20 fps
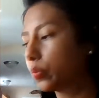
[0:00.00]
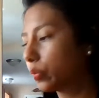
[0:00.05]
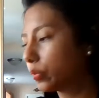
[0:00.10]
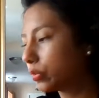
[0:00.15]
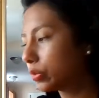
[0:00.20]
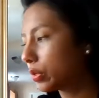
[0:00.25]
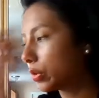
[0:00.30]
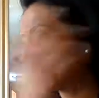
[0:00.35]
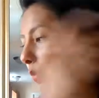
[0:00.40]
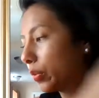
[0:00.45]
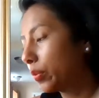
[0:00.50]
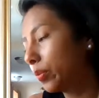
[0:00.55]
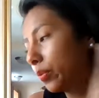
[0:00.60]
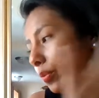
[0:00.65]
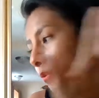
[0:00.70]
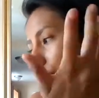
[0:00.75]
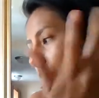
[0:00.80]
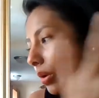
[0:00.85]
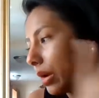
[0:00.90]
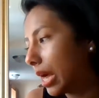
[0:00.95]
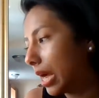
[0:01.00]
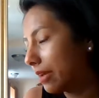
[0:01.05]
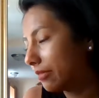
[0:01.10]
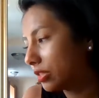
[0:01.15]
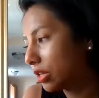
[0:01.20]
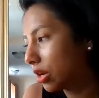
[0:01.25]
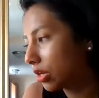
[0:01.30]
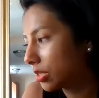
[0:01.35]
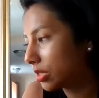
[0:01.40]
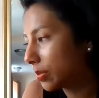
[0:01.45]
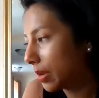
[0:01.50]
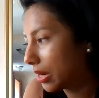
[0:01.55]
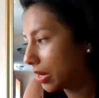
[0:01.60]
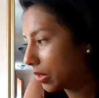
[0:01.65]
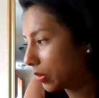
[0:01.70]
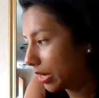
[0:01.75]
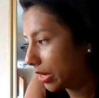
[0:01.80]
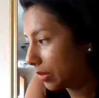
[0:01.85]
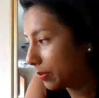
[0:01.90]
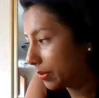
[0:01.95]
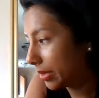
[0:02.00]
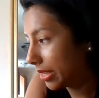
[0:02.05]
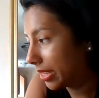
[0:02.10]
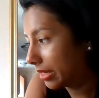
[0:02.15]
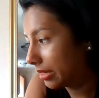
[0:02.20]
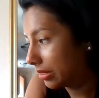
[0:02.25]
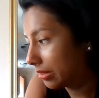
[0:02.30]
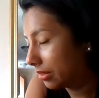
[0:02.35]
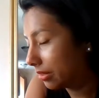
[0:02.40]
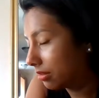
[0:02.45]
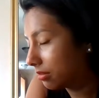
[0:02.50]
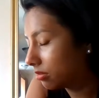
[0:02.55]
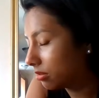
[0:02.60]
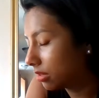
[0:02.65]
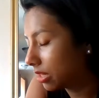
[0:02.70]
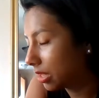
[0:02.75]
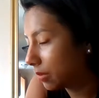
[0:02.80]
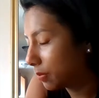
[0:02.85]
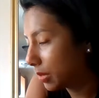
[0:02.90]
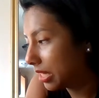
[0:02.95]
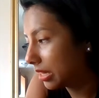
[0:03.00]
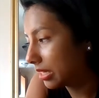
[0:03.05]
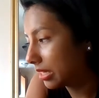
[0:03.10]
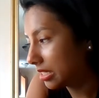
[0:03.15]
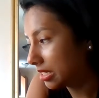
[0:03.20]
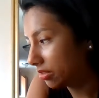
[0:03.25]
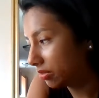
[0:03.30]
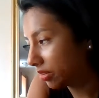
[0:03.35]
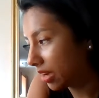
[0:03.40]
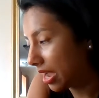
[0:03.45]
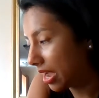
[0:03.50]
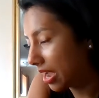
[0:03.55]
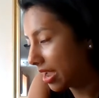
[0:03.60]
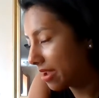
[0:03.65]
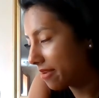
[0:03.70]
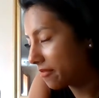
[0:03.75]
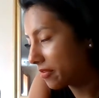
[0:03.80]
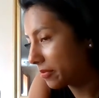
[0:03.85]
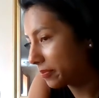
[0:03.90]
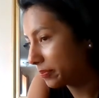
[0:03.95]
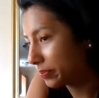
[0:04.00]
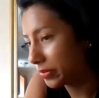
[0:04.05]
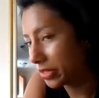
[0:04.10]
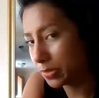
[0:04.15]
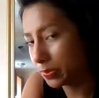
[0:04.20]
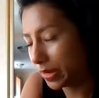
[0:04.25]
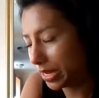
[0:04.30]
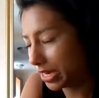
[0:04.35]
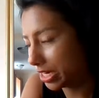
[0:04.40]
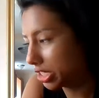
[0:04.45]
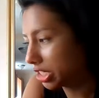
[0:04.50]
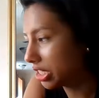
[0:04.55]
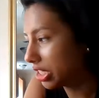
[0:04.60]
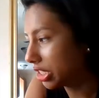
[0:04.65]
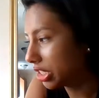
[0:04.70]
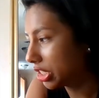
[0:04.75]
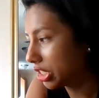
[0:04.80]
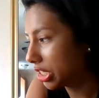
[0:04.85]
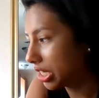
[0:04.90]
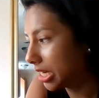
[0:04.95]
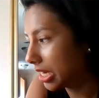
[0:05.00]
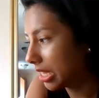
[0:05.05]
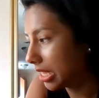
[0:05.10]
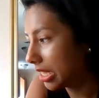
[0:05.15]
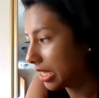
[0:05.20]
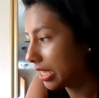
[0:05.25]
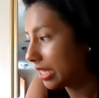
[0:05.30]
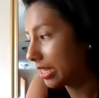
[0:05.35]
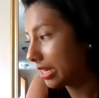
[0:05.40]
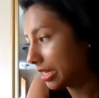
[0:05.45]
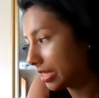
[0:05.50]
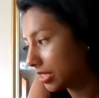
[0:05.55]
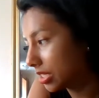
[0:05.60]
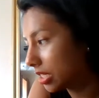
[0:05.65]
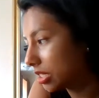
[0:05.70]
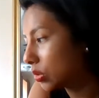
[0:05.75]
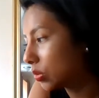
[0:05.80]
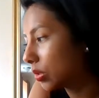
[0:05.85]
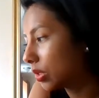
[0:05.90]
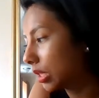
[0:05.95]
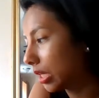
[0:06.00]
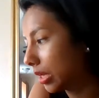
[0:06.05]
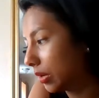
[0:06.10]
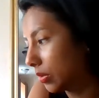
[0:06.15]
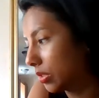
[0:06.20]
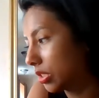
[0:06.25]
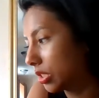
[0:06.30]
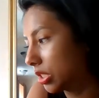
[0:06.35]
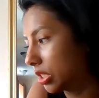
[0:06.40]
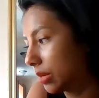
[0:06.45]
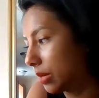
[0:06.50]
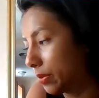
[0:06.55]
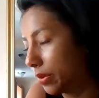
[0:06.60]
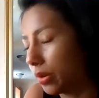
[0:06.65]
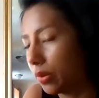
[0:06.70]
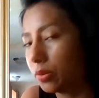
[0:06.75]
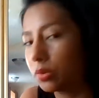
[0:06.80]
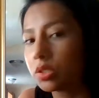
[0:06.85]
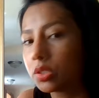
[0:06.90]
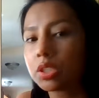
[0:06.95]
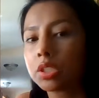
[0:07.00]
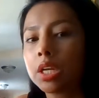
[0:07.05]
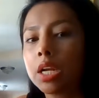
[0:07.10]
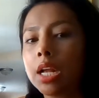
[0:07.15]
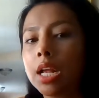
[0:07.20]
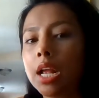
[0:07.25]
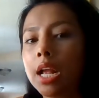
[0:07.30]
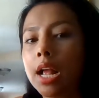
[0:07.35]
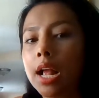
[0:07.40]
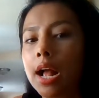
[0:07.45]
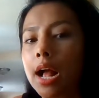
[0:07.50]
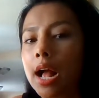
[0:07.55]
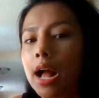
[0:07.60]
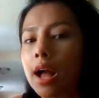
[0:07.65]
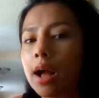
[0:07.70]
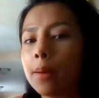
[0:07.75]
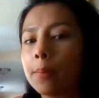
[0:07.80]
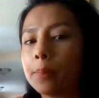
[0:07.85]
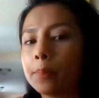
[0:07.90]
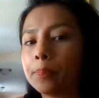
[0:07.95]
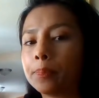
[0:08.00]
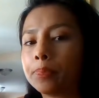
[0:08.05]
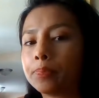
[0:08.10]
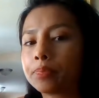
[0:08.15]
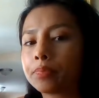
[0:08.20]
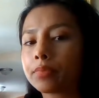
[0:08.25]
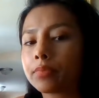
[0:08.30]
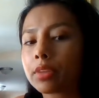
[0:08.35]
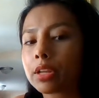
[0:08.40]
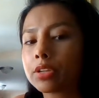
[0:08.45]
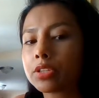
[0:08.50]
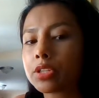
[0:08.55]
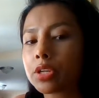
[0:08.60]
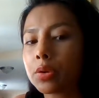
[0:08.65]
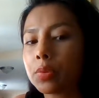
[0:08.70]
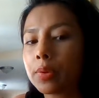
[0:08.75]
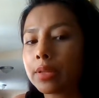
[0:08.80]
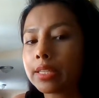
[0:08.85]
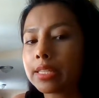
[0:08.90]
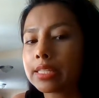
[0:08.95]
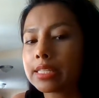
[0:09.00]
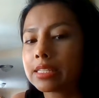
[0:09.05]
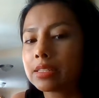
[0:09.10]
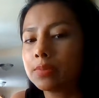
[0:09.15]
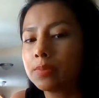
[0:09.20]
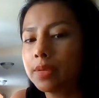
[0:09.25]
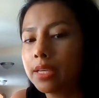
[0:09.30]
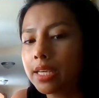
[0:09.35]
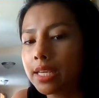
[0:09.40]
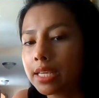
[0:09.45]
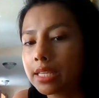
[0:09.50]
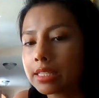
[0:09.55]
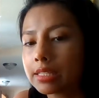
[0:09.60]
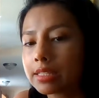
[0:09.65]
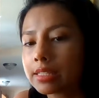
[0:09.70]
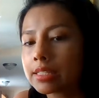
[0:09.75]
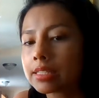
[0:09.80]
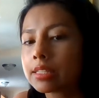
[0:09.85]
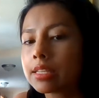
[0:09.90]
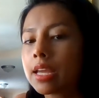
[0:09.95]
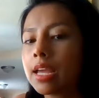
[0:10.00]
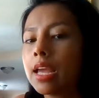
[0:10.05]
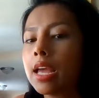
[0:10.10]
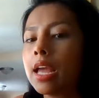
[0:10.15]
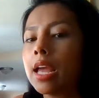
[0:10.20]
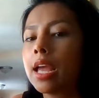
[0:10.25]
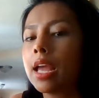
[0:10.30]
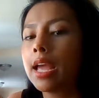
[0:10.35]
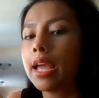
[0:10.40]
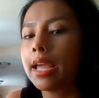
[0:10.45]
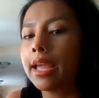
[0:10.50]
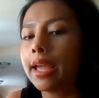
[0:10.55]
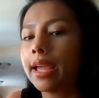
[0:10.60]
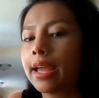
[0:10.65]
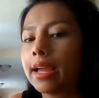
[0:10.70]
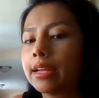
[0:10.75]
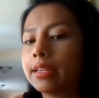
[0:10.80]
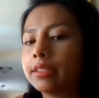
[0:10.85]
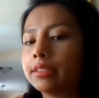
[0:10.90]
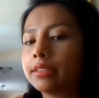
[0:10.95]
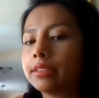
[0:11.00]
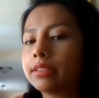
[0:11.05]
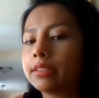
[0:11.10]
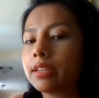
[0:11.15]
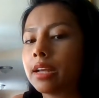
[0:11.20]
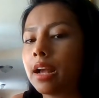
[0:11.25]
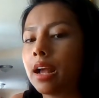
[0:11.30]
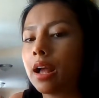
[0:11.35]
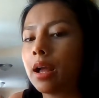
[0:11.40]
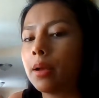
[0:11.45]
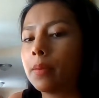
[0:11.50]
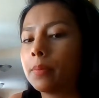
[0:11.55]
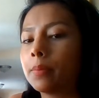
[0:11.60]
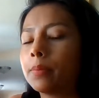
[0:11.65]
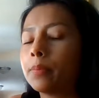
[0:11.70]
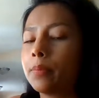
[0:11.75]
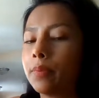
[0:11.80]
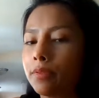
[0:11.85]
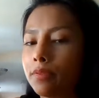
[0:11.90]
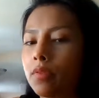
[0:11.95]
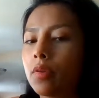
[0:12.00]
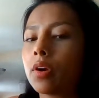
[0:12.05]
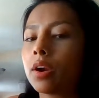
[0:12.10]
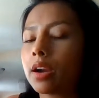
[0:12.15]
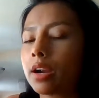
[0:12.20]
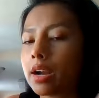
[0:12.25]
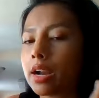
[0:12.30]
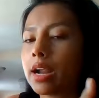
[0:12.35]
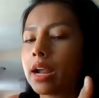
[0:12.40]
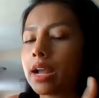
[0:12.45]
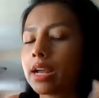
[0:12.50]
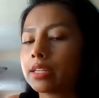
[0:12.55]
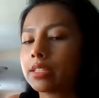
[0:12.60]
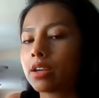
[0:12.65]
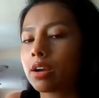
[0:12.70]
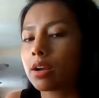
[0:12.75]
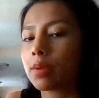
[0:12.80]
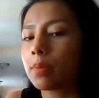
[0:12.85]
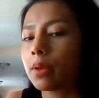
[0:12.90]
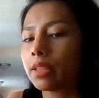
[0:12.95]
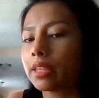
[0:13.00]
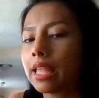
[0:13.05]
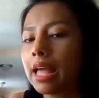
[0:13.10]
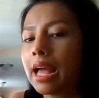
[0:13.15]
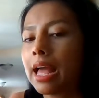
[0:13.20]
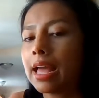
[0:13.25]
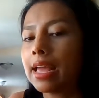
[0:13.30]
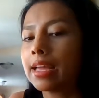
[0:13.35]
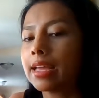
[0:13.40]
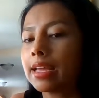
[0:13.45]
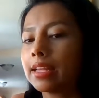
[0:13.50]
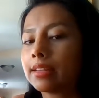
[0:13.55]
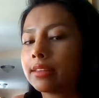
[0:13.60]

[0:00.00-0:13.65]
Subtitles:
so I've talked about it already, but the PLS-5 Spanish edition, it is a dual language approach. So what this means, and before I talk about that,